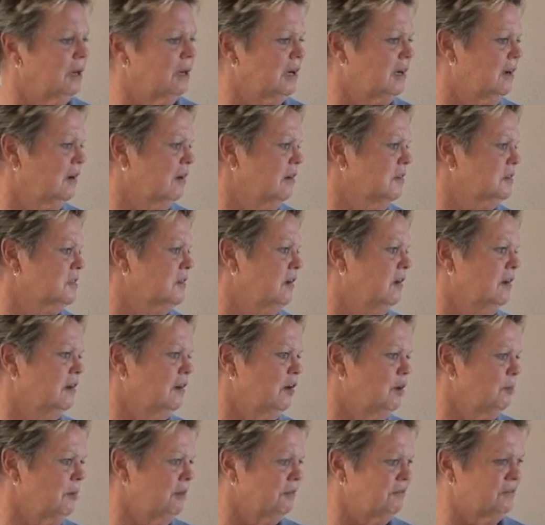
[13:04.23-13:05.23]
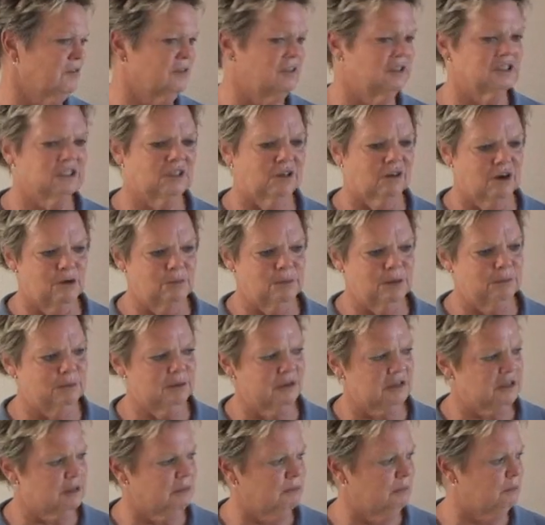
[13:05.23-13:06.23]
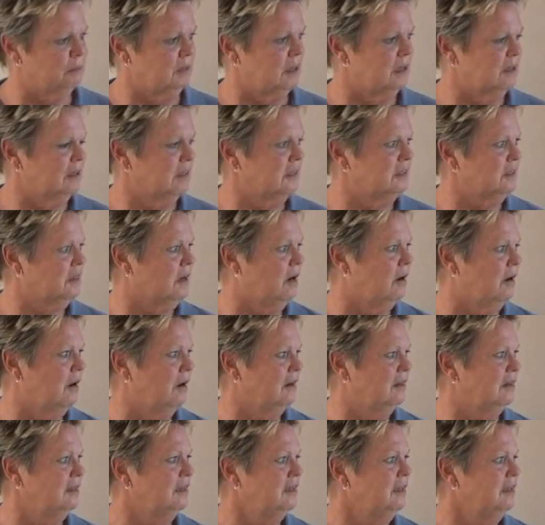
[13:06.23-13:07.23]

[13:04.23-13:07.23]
my car's gone, all my furniture, all my personal belongings gone.